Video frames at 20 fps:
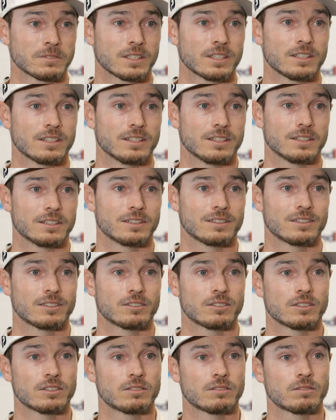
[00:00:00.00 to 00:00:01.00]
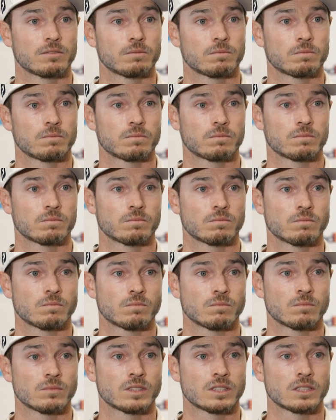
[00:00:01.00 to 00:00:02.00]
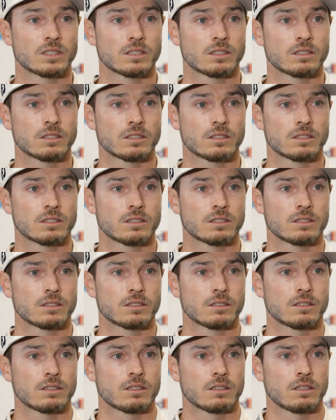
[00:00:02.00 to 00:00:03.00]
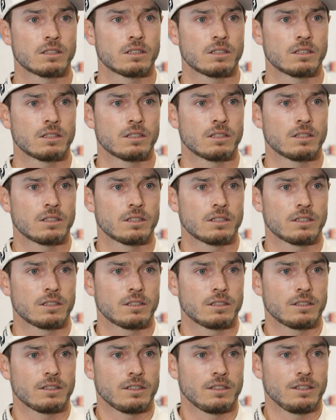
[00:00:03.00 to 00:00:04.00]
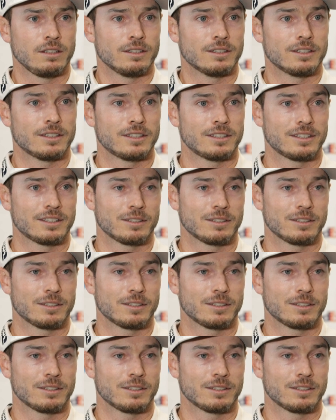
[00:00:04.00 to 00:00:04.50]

What was uh, Robert's reputation in college? He seems like a very even-keeled guy now.